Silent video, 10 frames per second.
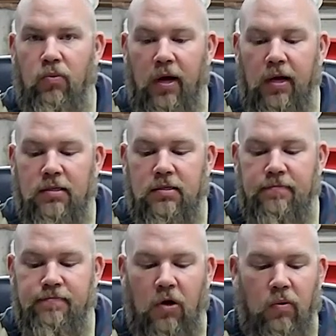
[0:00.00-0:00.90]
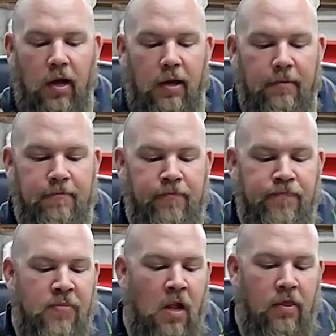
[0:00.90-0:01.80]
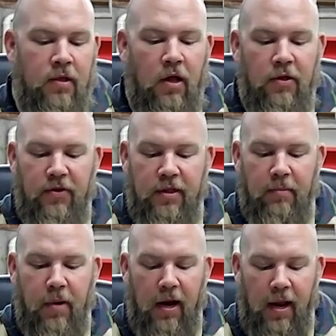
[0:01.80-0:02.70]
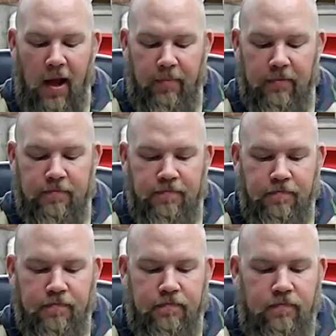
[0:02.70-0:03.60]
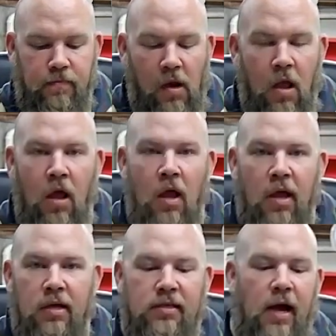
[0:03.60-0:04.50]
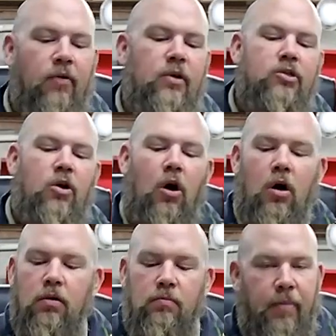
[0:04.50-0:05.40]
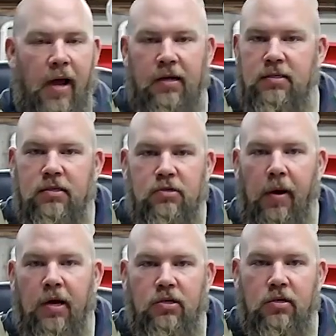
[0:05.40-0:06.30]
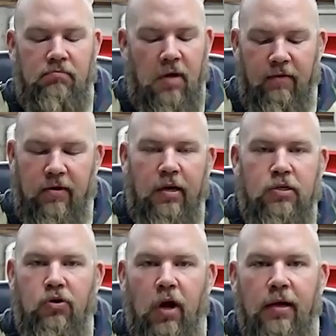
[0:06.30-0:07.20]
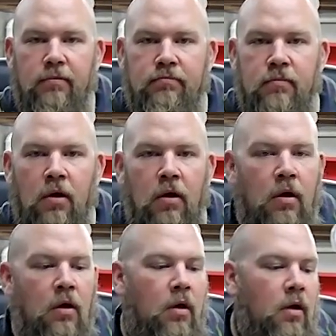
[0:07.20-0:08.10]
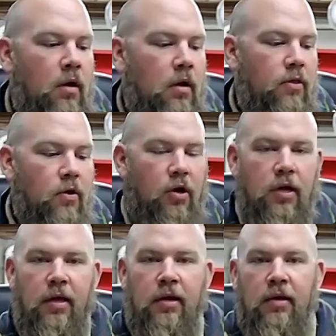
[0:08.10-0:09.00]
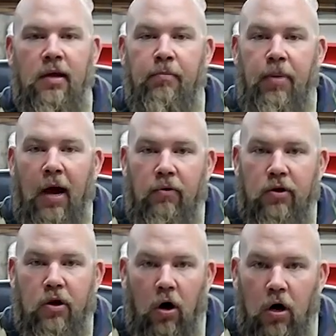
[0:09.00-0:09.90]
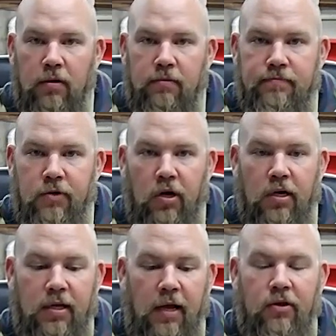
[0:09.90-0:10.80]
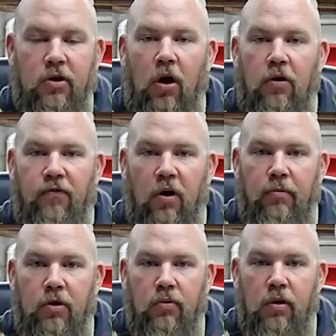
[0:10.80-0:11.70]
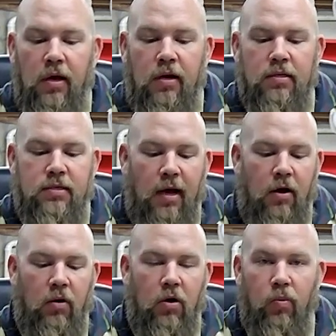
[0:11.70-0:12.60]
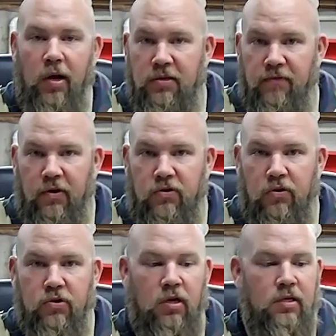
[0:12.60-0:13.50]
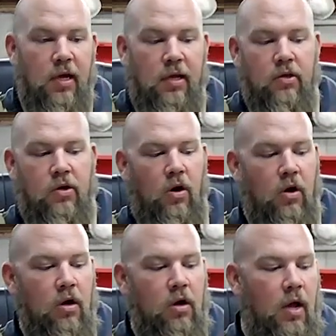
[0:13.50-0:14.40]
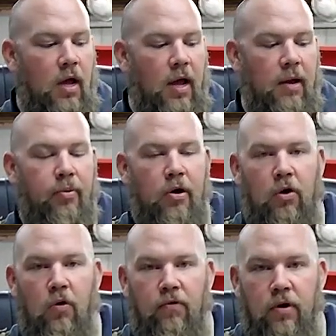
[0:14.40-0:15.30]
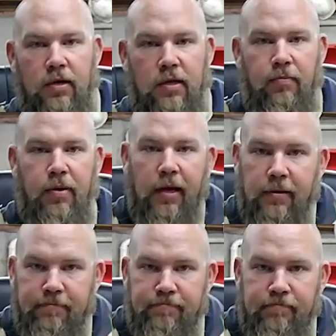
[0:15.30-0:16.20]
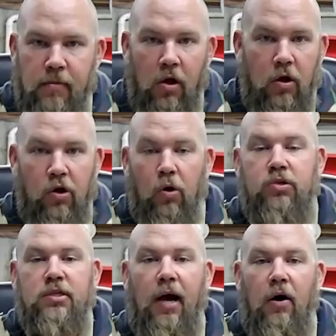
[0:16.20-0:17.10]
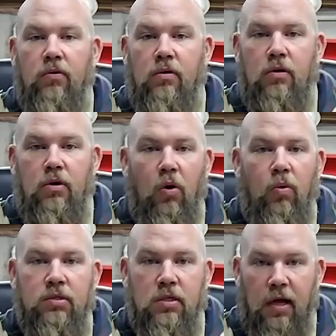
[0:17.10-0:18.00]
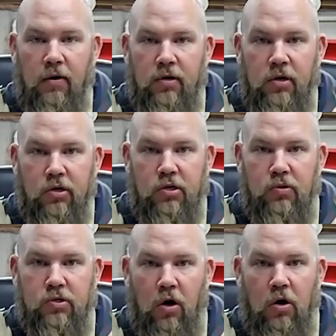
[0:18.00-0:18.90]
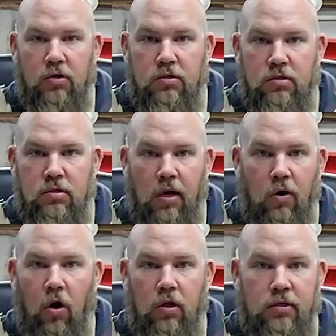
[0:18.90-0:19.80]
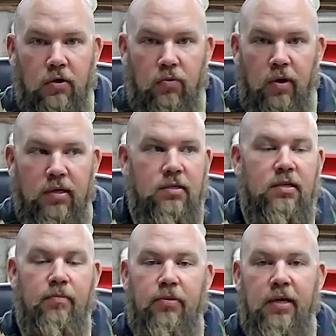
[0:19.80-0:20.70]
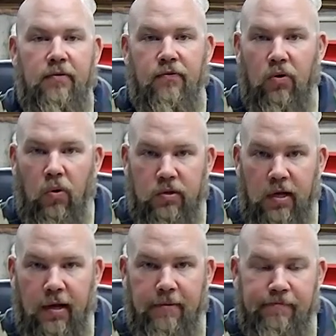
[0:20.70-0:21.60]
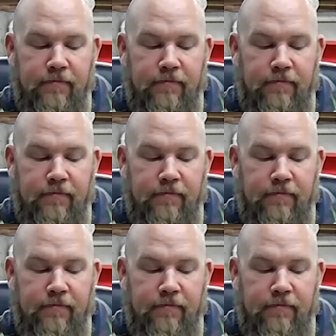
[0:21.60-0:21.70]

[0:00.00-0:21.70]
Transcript: to race, okay? Another thing that might happen is now this car passes inspection, everything's great. They're going to then impound the car. They're going to take the car from you, and it is now a race official is going to take the car and put it over into the pit. No scout, no one's allowed to touch those cars at all until the race is completed for the whole day.